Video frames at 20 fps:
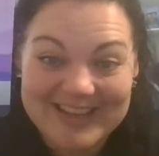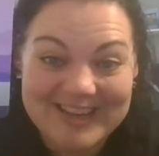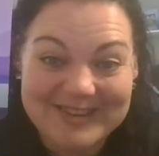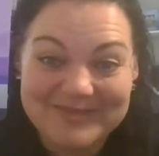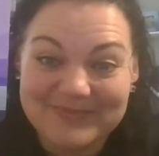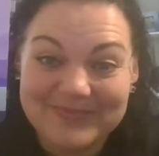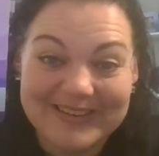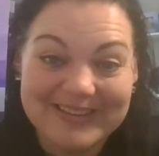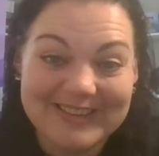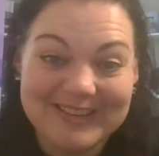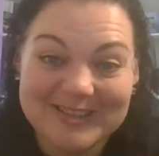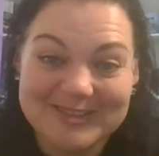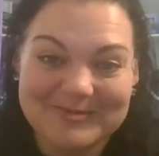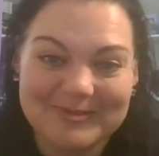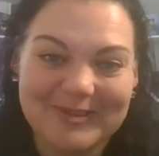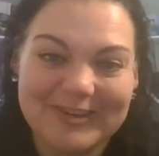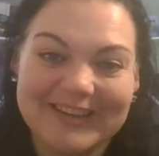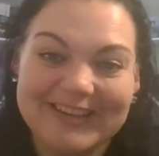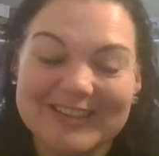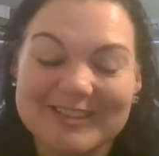in bed this
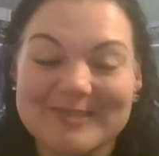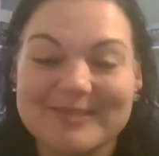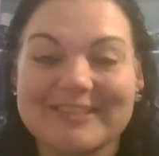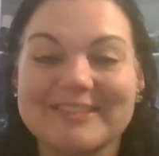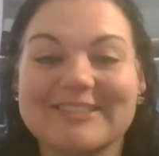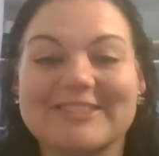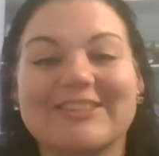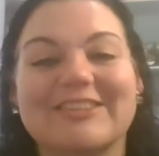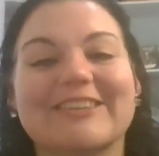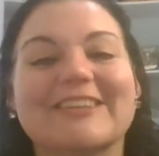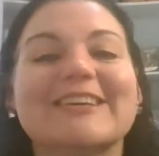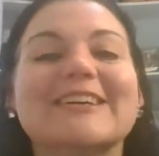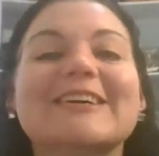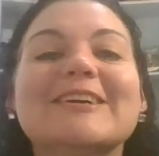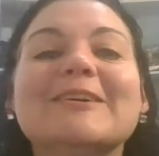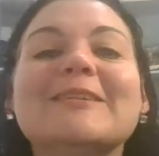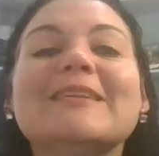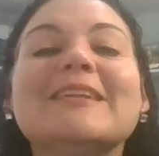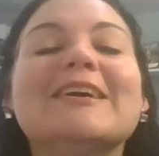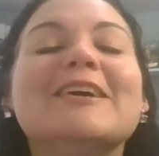morning, I swear to God.
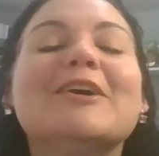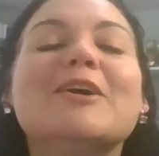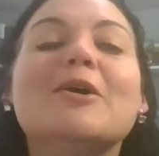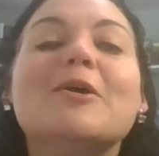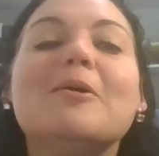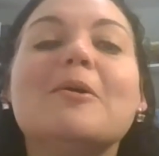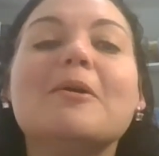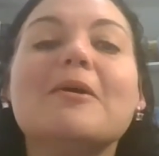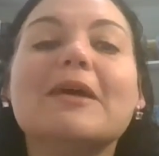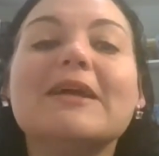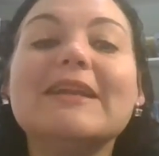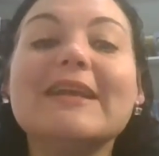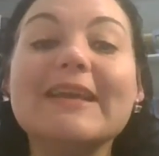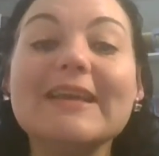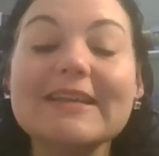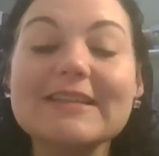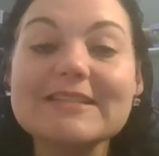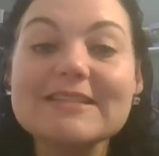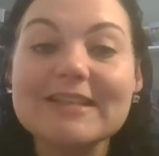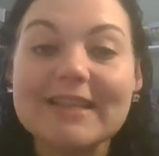It
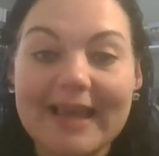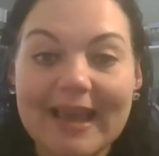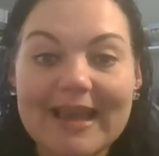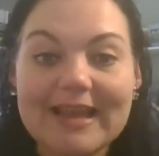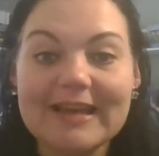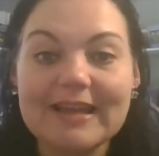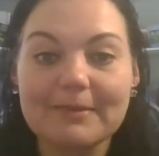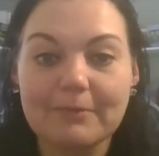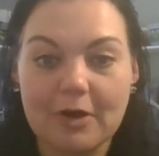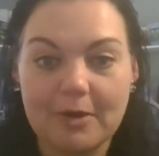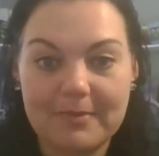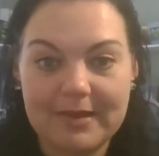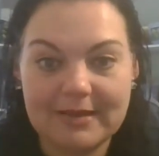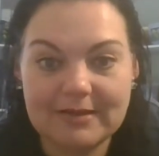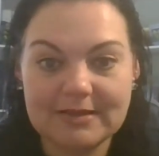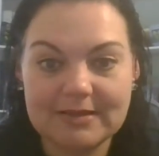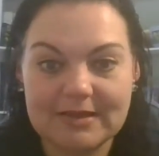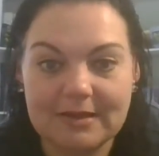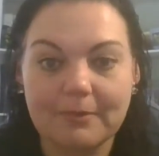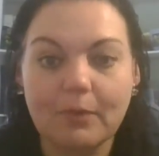is gaining
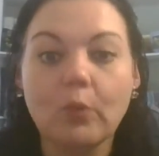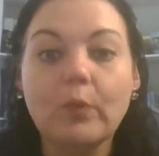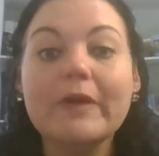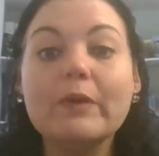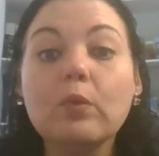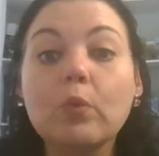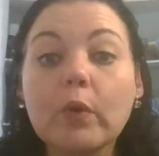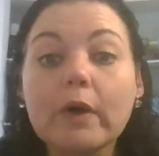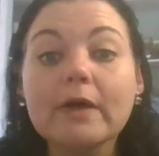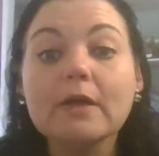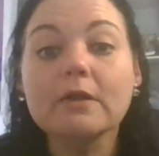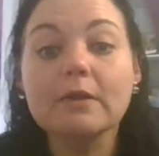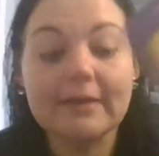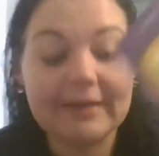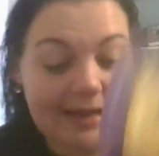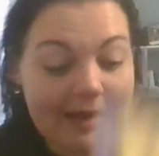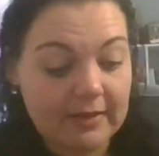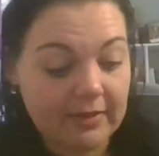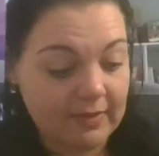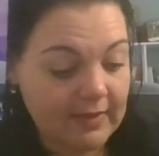momentum. We will
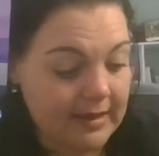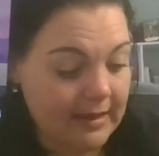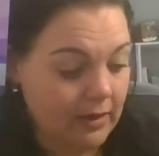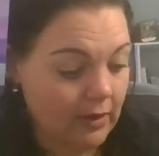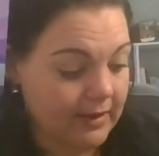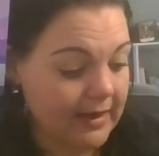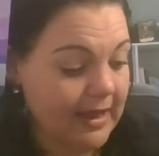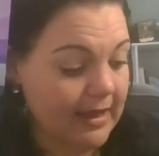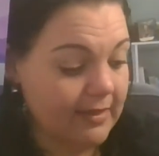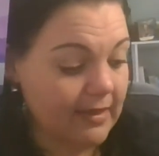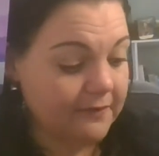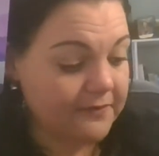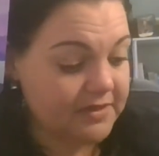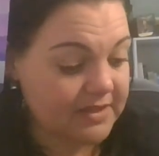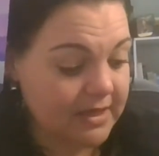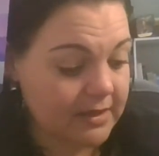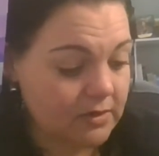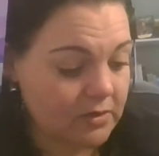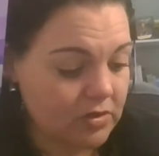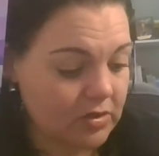get there. Okay, they've
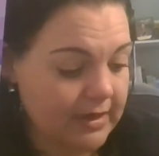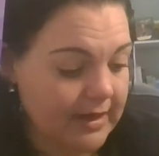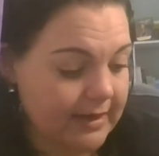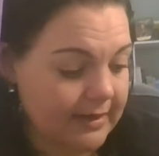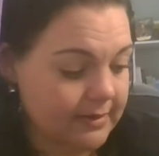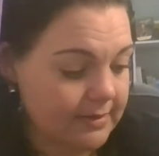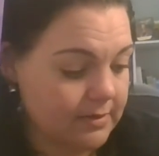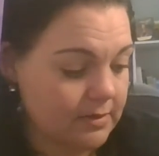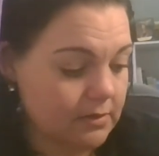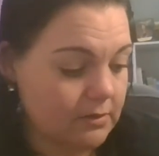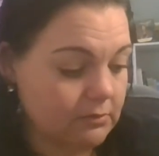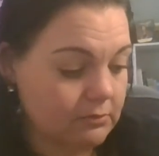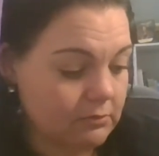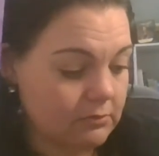said to us,